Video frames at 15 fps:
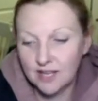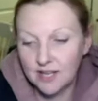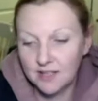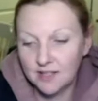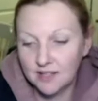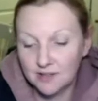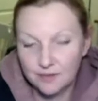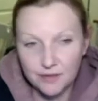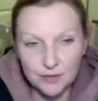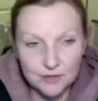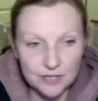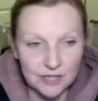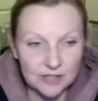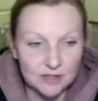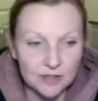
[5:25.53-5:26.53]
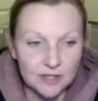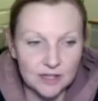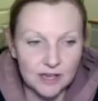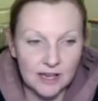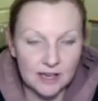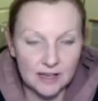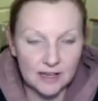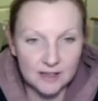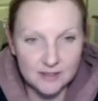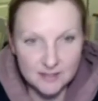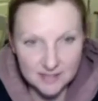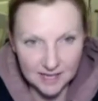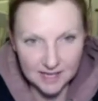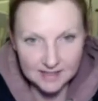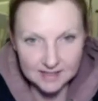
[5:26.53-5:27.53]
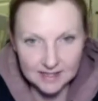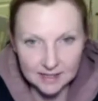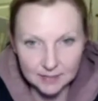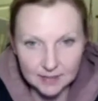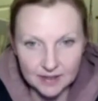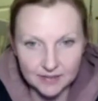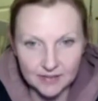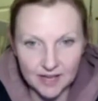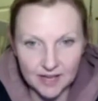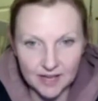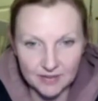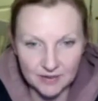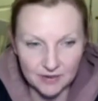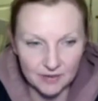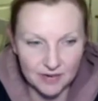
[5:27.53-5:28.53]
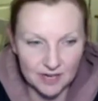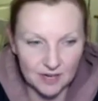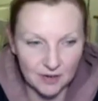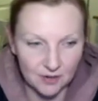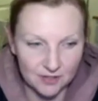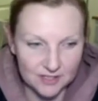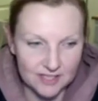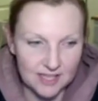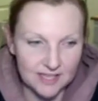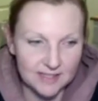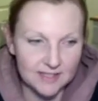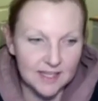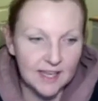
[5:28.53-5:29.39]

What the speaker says: in the future, so it can stay as a little bit of evergreen content.